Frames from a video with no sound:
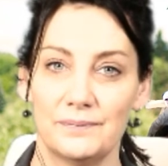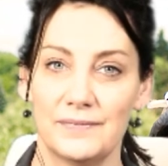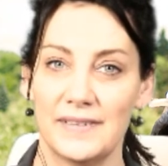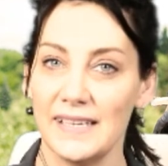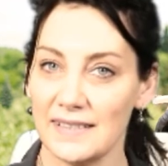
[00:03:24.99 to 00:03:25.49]

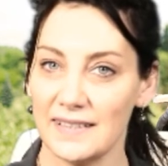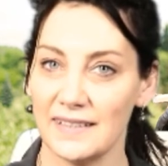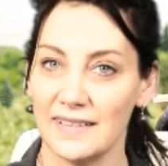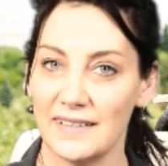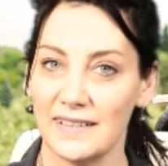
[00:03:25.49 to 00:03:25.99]
Yet,
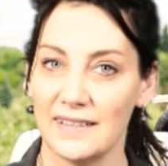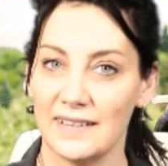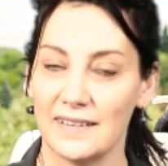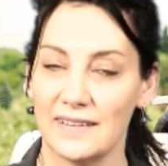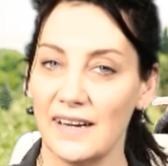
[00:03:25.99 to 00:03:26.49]

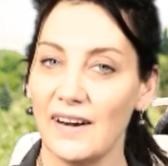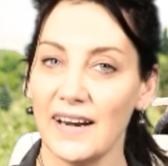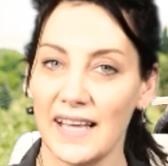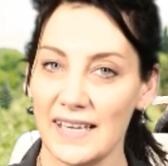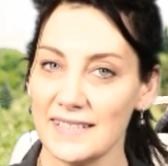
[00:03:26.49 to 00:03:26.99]
there are
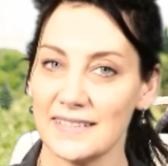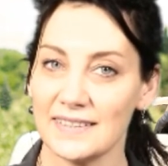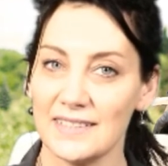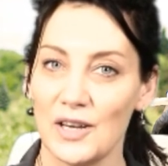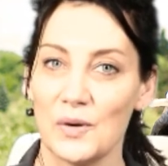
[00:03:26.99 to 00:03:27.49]

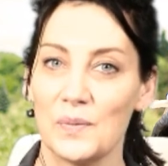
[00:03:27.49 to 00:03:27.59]
cases